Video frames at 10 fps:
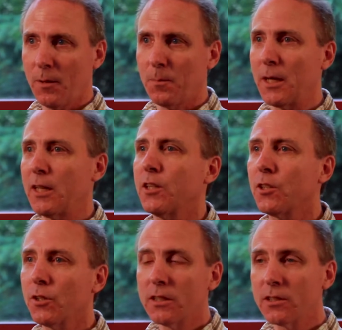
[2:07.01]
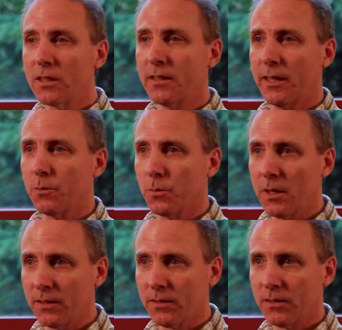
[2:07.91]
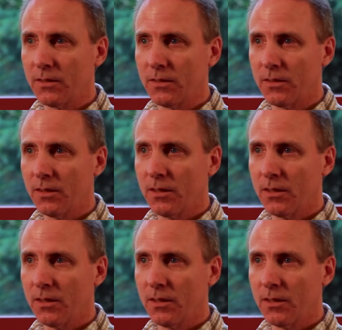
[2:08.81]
being encouraged to take risks,